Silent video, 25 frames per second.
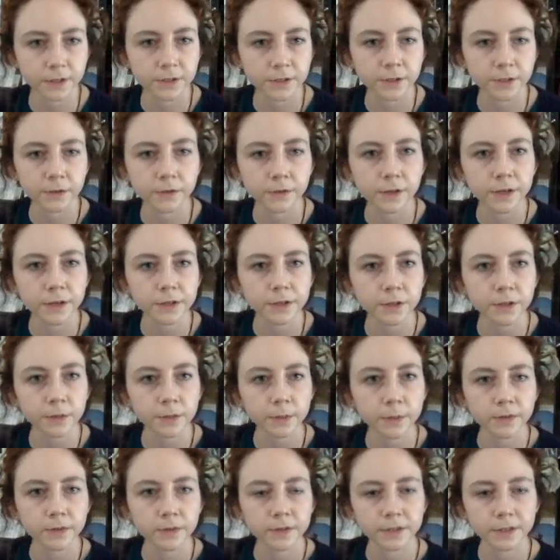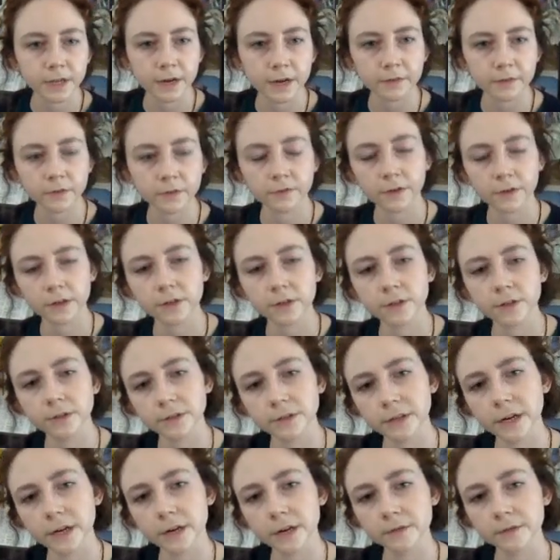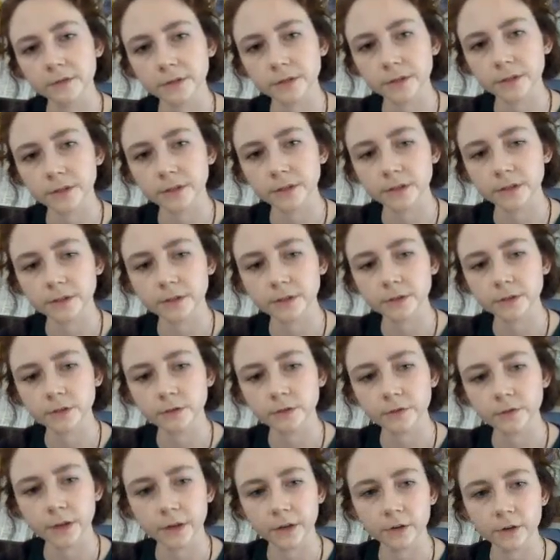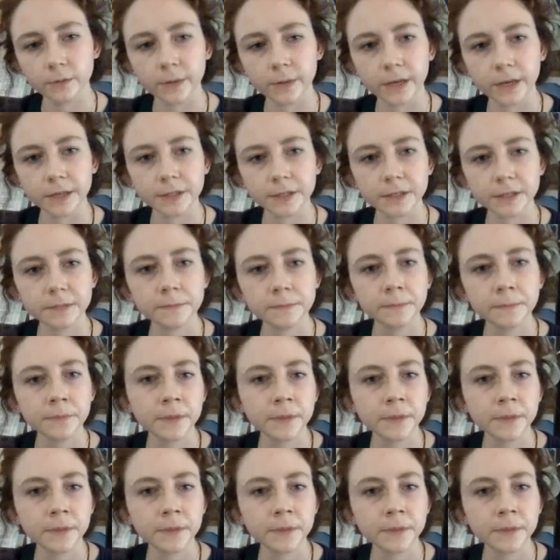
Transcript: So these are both staph infections that have resistance to vancomycin.